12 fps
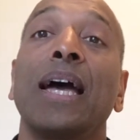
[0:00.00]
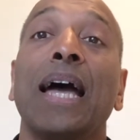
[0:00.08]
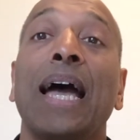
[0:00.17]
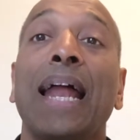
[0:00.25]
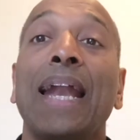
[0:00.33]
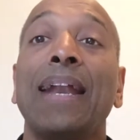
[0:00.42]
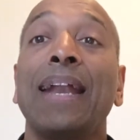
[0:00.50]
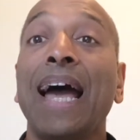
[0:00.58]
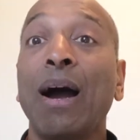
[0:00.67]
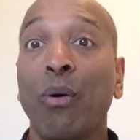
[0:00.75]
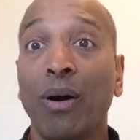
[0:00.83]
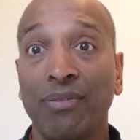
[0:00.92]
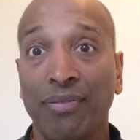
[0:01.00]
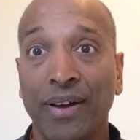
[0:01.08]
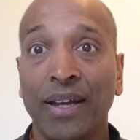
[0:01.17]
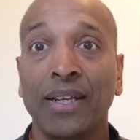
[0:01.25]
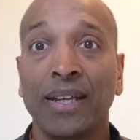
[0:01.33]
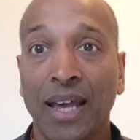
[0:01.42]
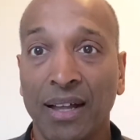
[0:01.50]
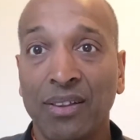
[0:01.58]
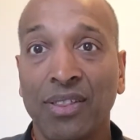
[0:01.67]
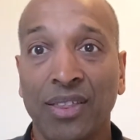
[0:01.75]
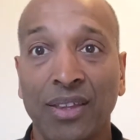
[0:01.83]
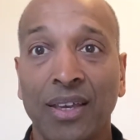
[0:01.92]
And now I find
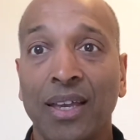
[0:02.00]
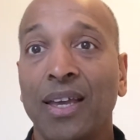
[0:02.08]
health